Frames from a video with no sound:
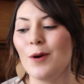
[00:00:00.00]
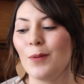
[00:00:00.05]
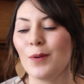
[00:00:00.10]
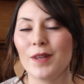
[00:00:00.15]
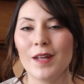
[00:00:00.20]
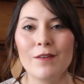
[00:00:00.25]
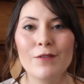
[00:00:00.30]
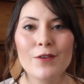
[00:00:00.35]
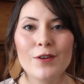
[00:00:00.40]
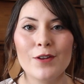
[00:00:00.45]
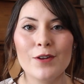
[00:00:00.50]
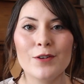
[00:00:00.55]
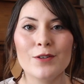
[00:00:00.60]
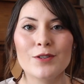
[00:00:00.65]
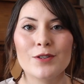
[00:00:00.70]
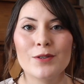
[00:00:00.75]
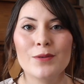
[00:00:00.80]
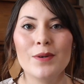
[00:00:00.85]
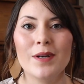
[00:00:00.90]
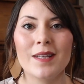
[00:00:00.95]
without further
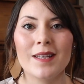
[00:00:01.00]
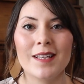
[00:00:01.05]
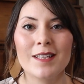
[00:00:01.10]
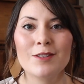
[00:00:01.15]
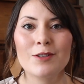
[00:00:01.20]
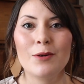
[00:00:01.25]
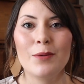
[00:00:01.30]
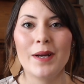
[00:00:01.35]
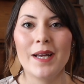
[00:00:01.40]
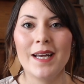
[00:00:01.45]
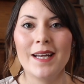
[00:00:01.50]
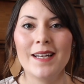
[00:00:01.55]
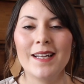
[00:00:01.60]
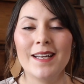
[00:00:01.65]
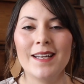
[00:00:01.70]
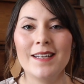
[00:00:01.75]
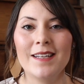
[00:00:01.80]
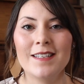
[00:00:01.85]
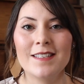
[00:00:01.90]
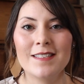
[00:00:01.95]
ado, let's go ahead
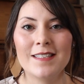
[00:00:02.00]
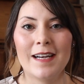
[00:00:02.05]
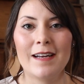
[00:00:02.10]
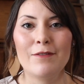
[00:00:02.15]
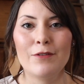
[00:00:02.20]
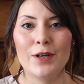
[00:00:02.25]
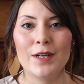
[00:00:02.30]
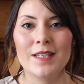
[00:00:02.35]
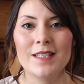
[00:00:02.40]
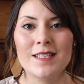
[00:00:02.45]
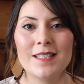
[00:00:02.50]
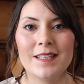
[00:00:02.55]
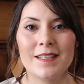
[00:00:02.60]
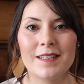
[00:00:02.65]
and dive right into